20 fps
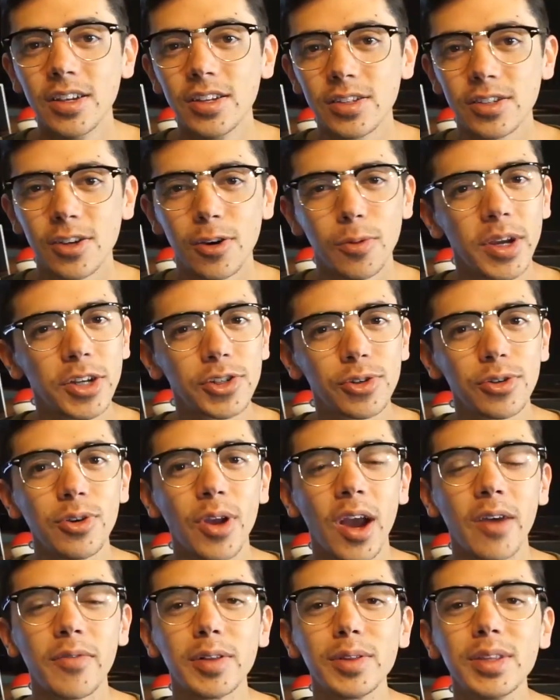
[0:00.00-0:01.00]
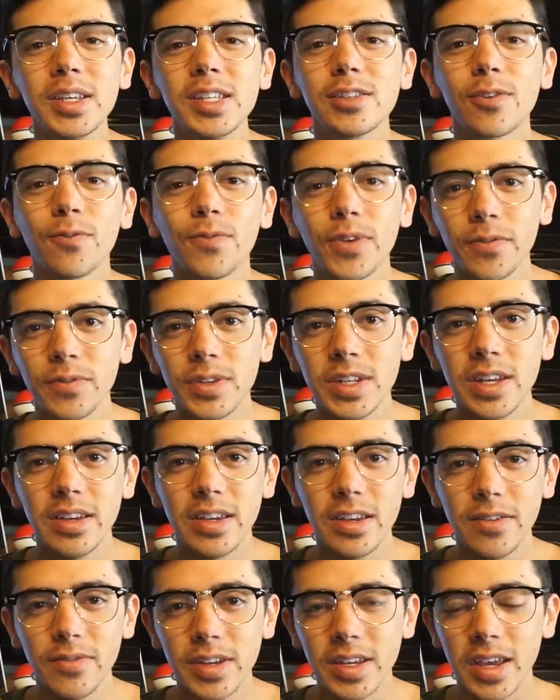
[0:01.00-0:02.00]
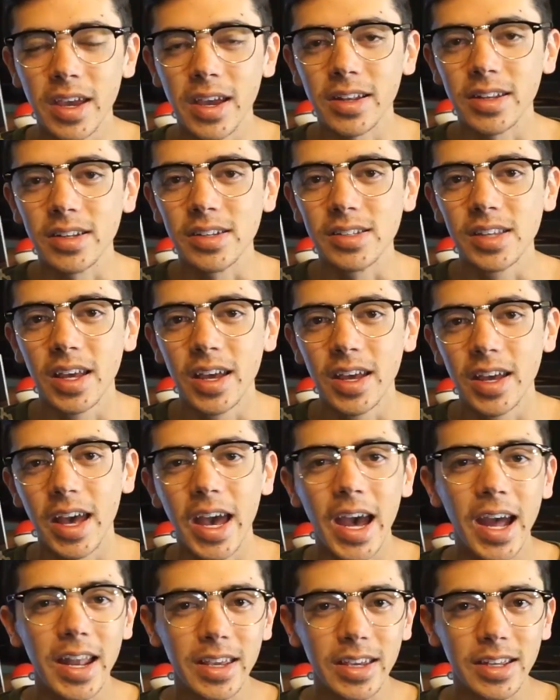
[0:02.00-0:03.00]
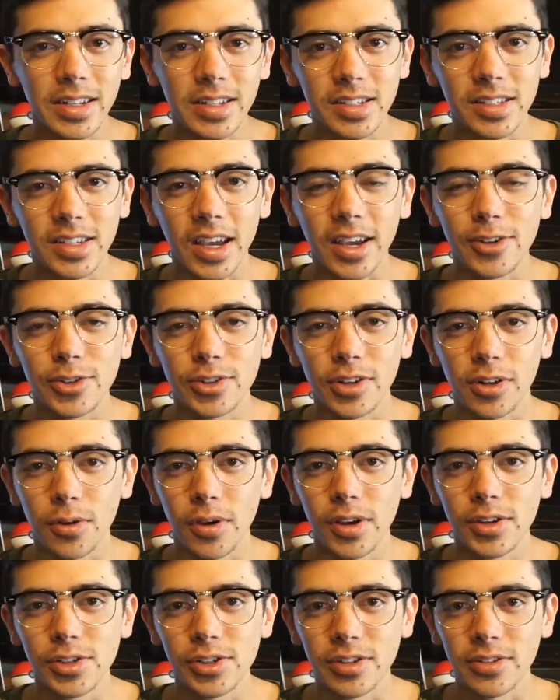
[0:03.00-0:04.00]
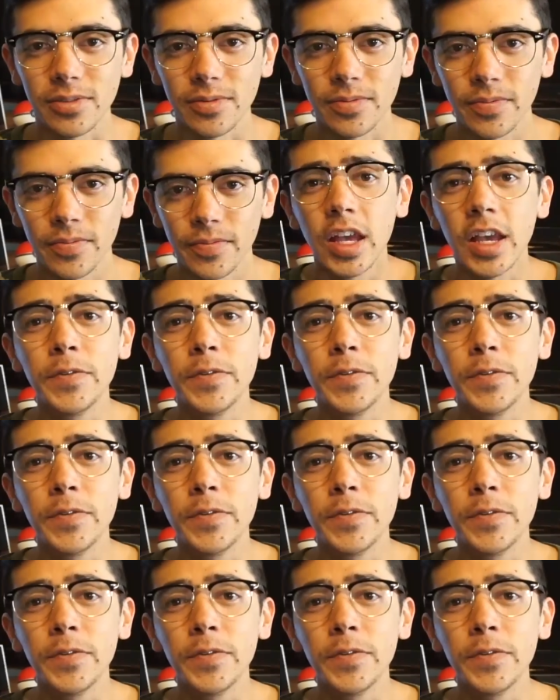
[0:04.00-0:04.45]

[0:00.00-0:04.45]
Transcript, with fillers: so make sure you have at least fifty Eevee candies heading into second generation.